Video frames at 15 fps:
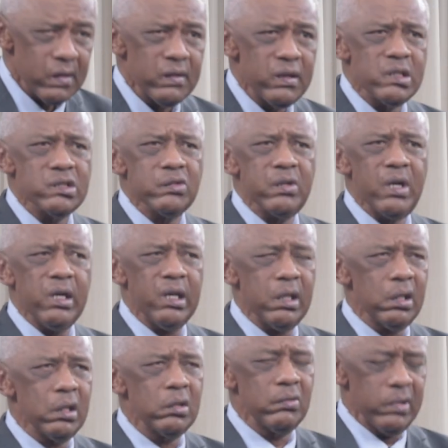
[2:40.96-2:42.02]
This
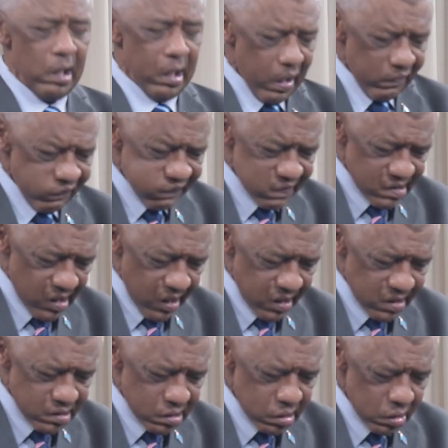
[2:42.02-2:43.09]
training will
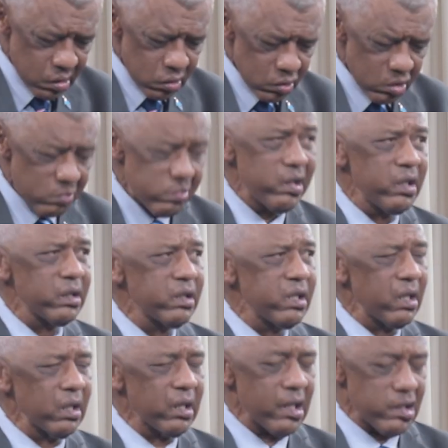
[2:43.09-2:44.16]
emphasize
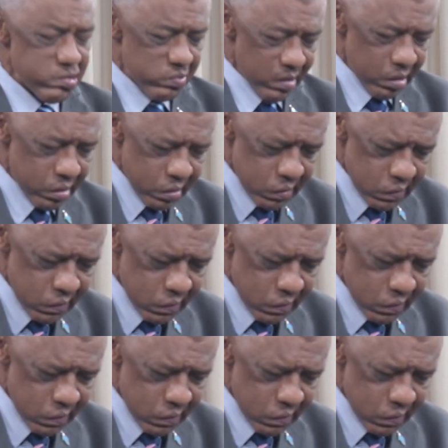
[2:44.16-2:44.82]
community engagement